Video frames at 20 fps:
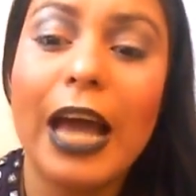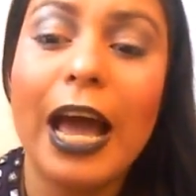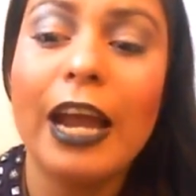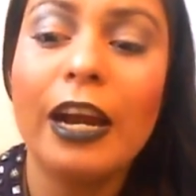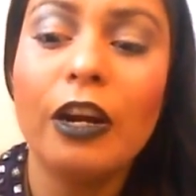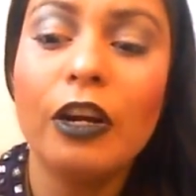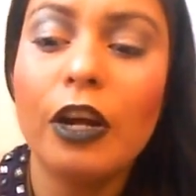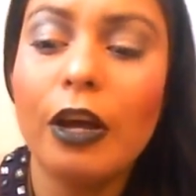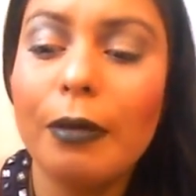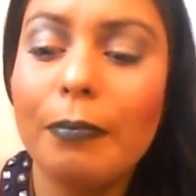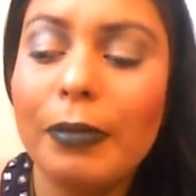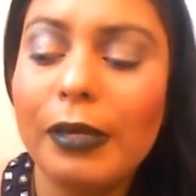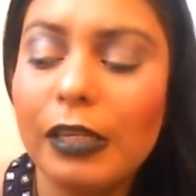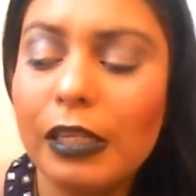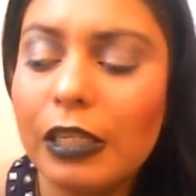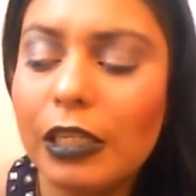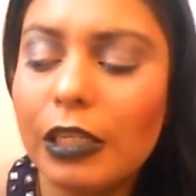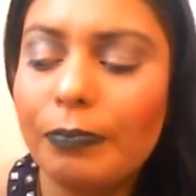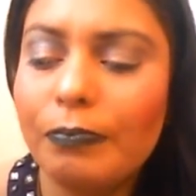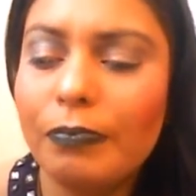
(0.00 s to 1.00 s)
I don't know
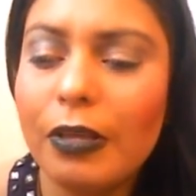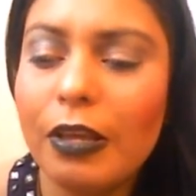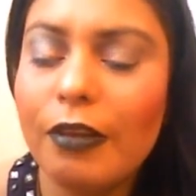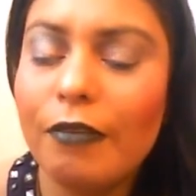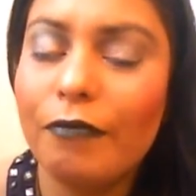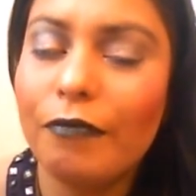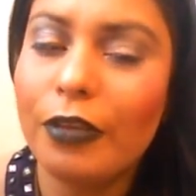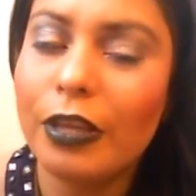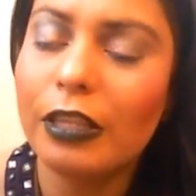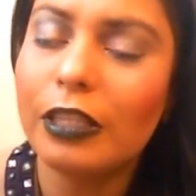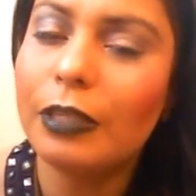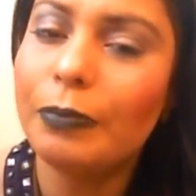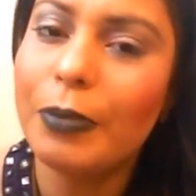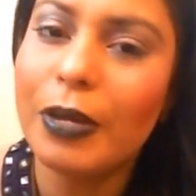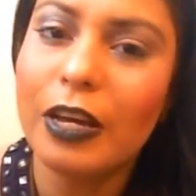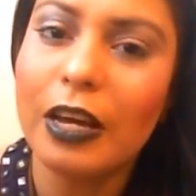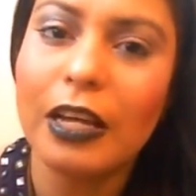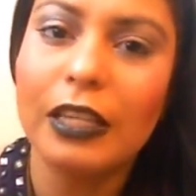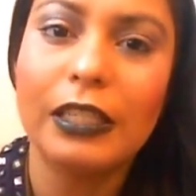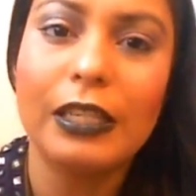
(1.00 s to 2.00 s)
if it's
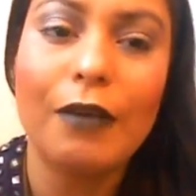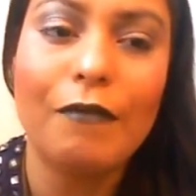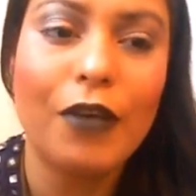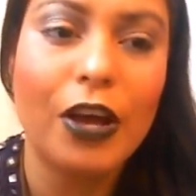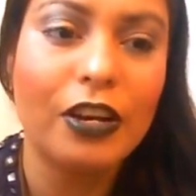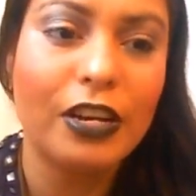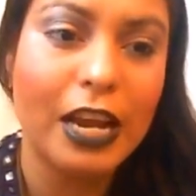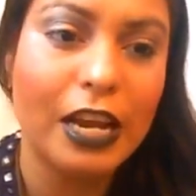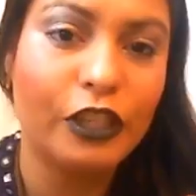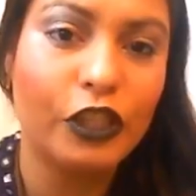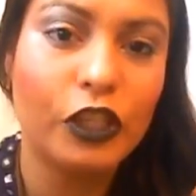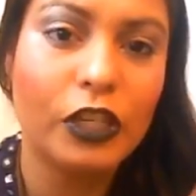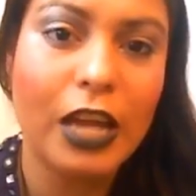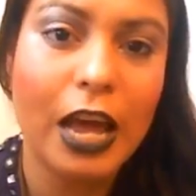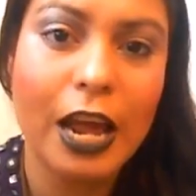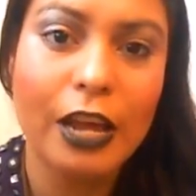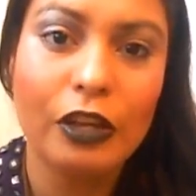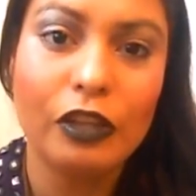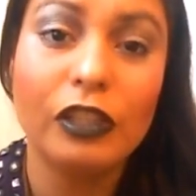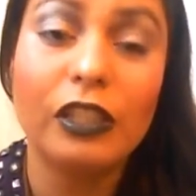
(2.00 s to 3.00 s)
because the foundation
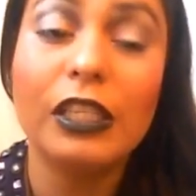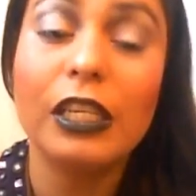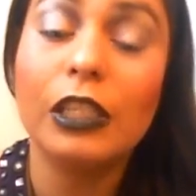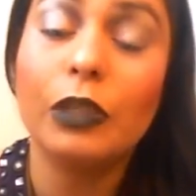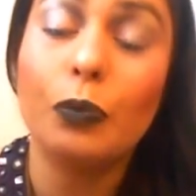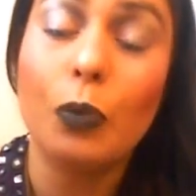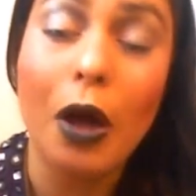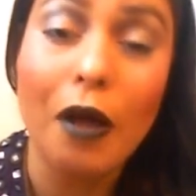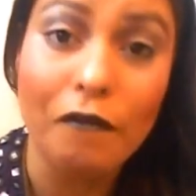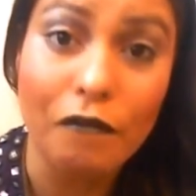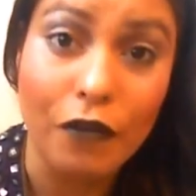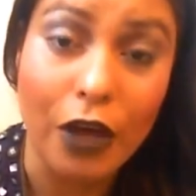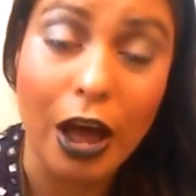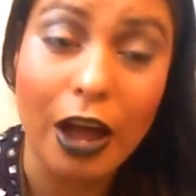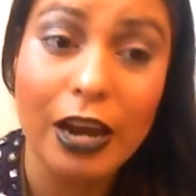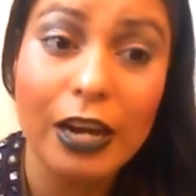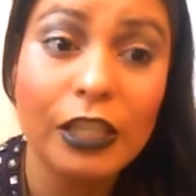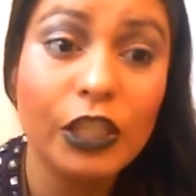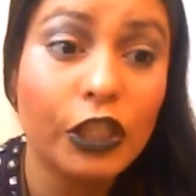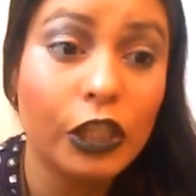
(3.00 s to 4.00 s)
that I use is $1
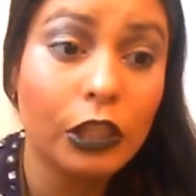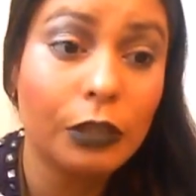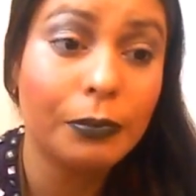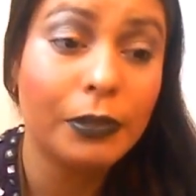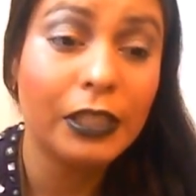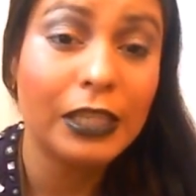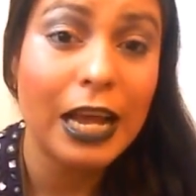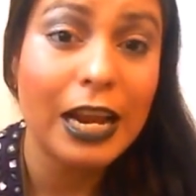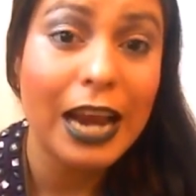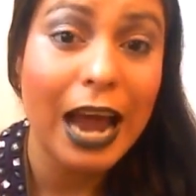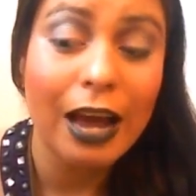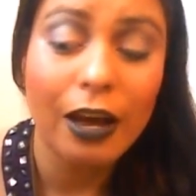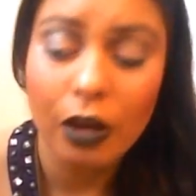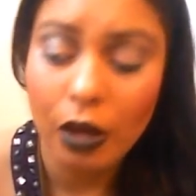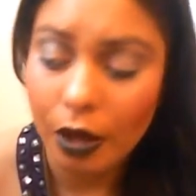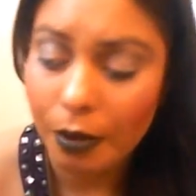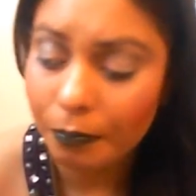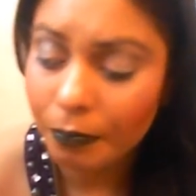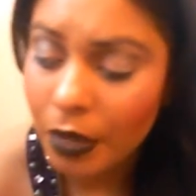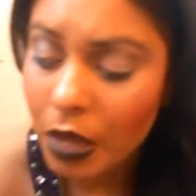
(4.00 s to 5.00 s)

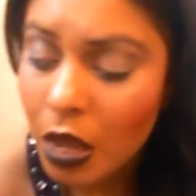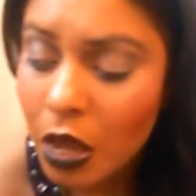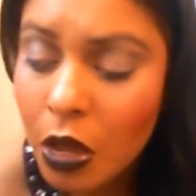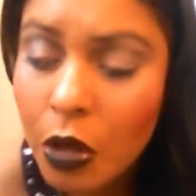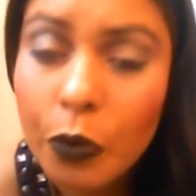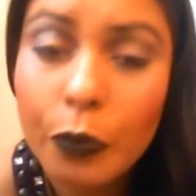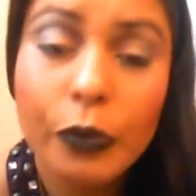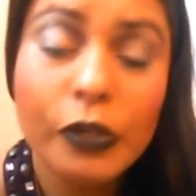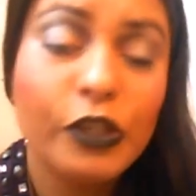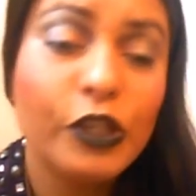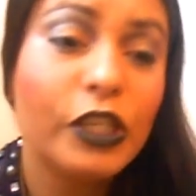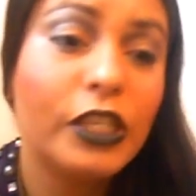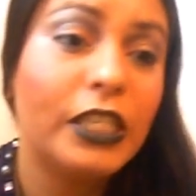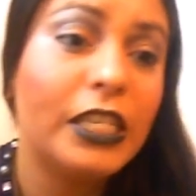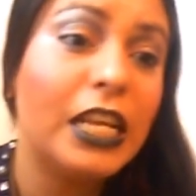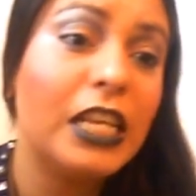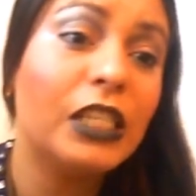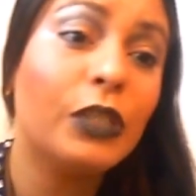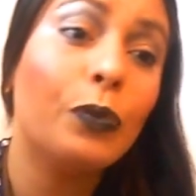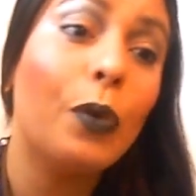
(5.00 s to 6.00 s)
trustmesay.com, which is
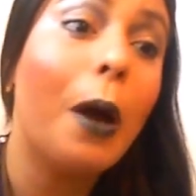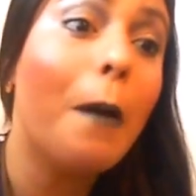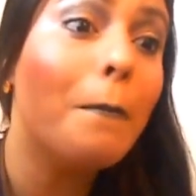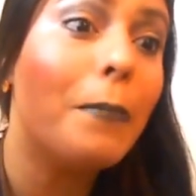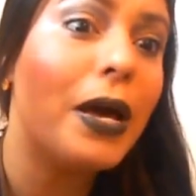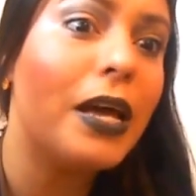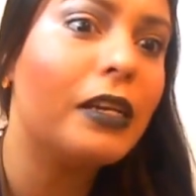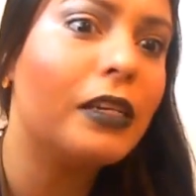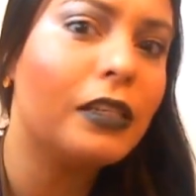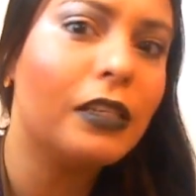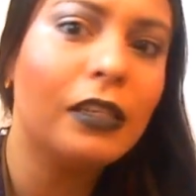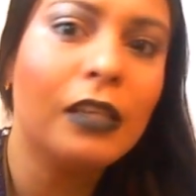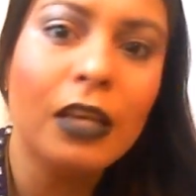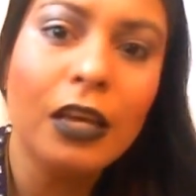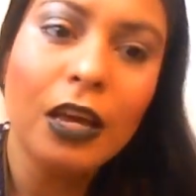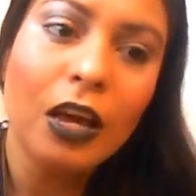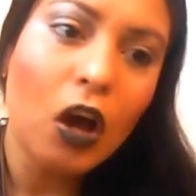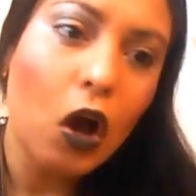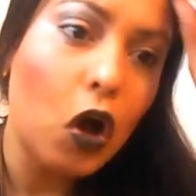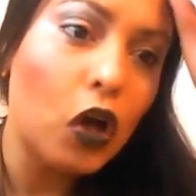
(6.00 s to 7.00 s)
this one, but
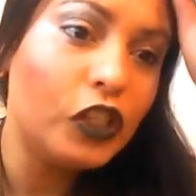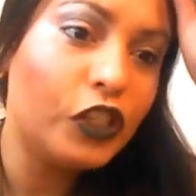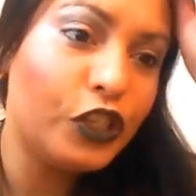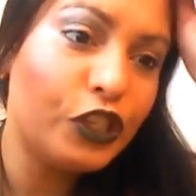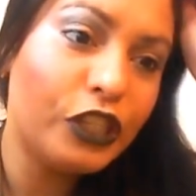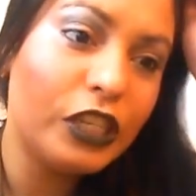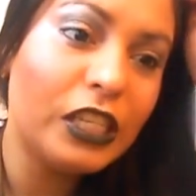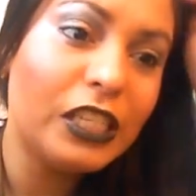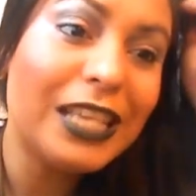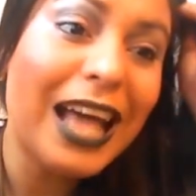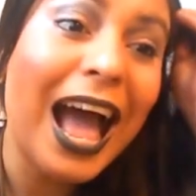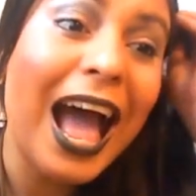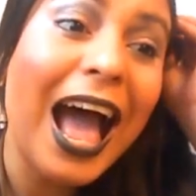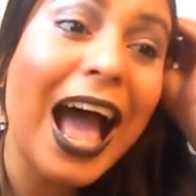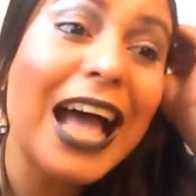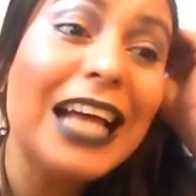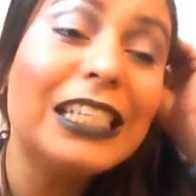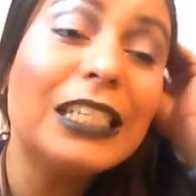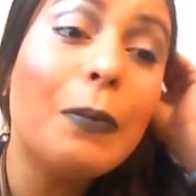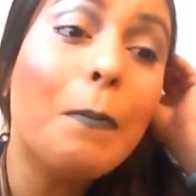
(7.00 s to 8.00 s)
on you this
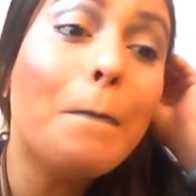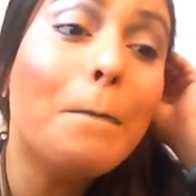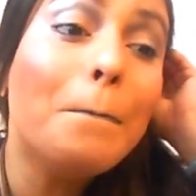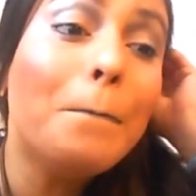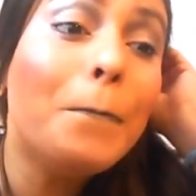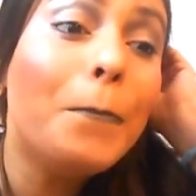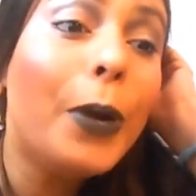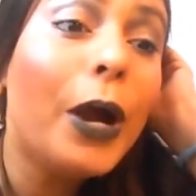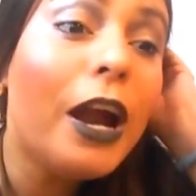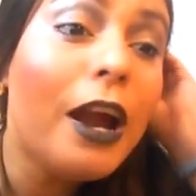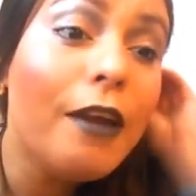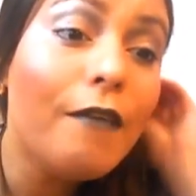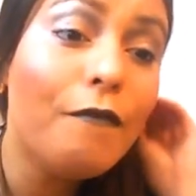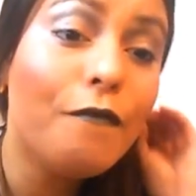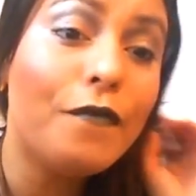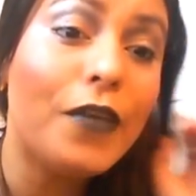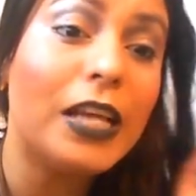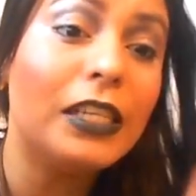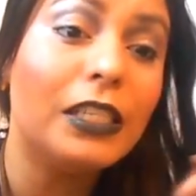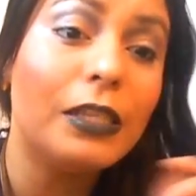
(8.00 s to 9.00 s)
has
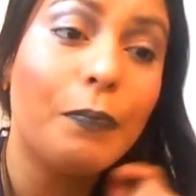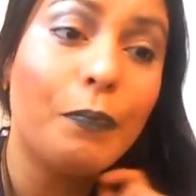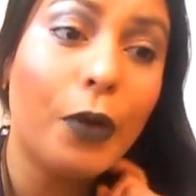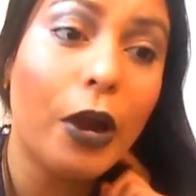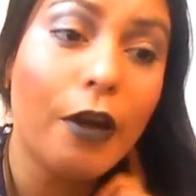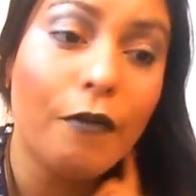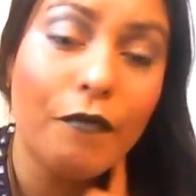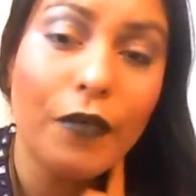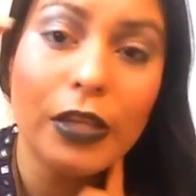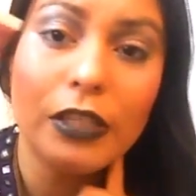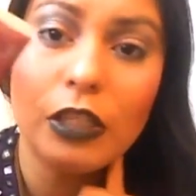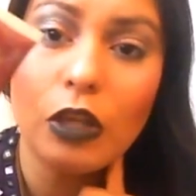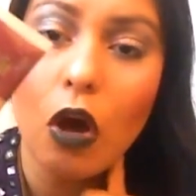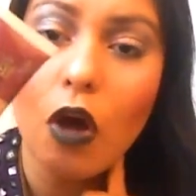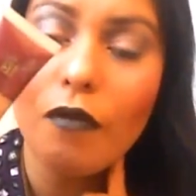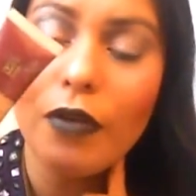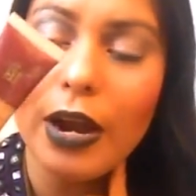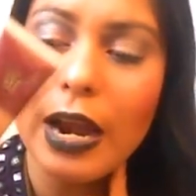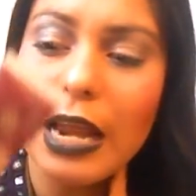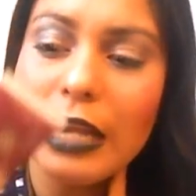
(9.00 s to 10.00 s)
perfect
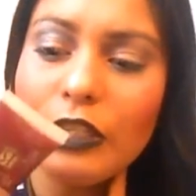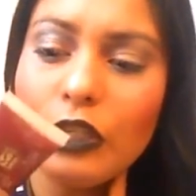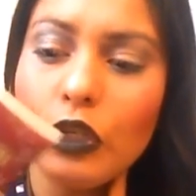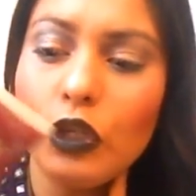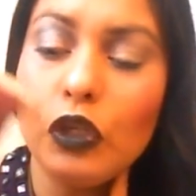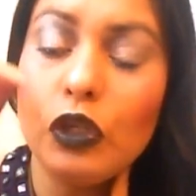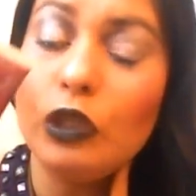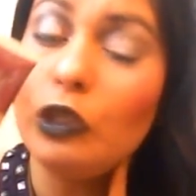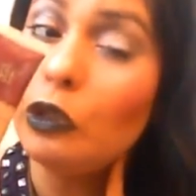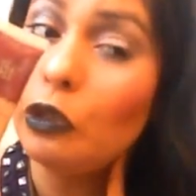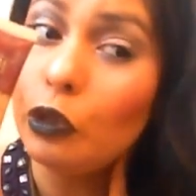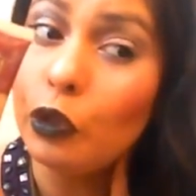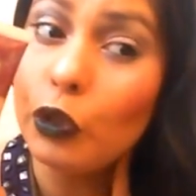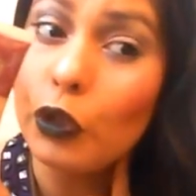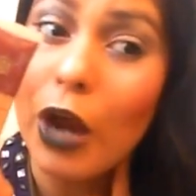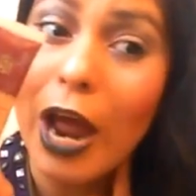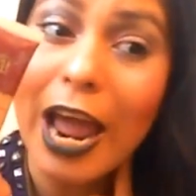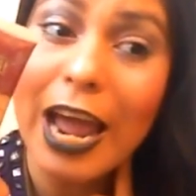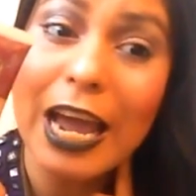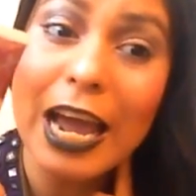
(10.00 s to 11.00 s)
coverage. You should
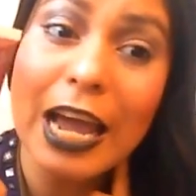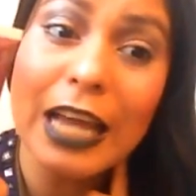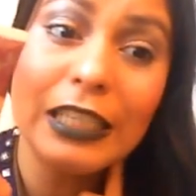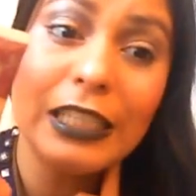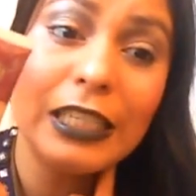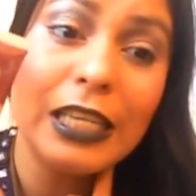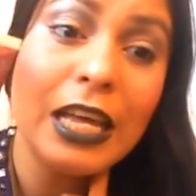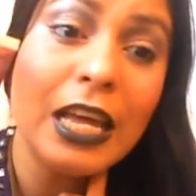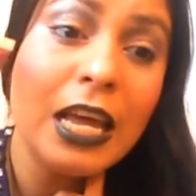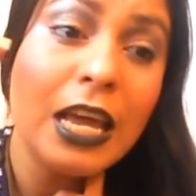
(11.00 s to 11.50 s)
try it